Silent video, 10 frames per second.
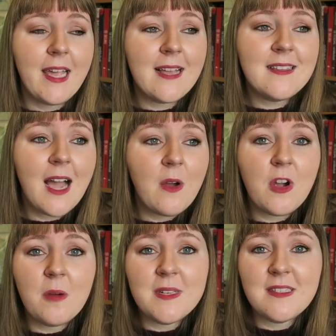guess the
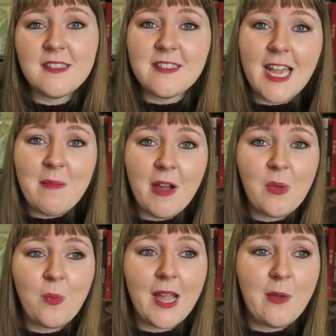outcome is the same
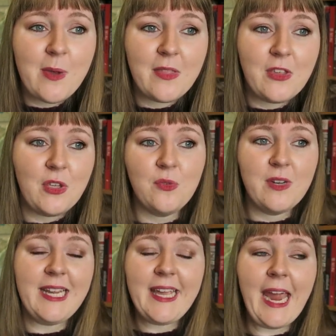either way, whether you
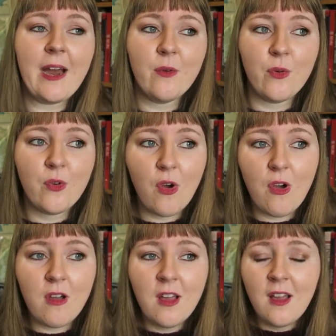really care or
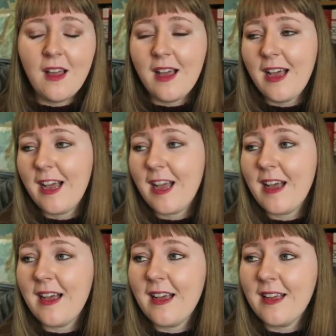not,
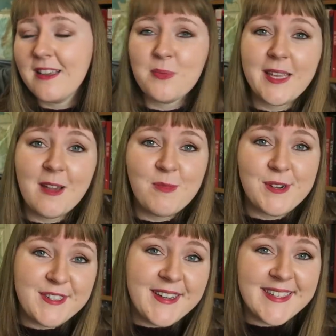because we get
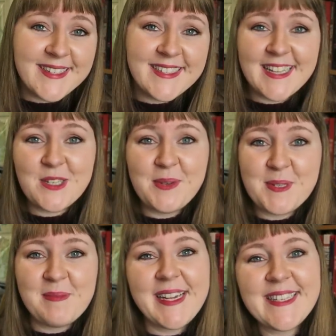more sizes and that's
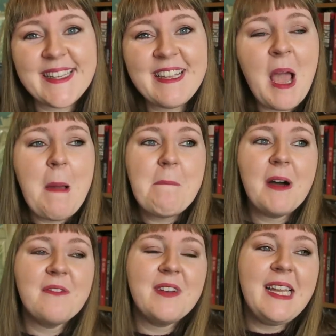always amazing.
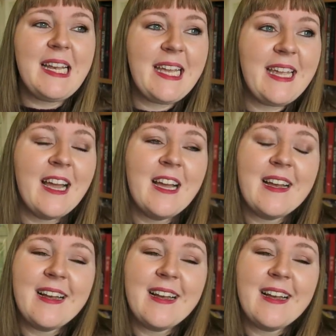But really,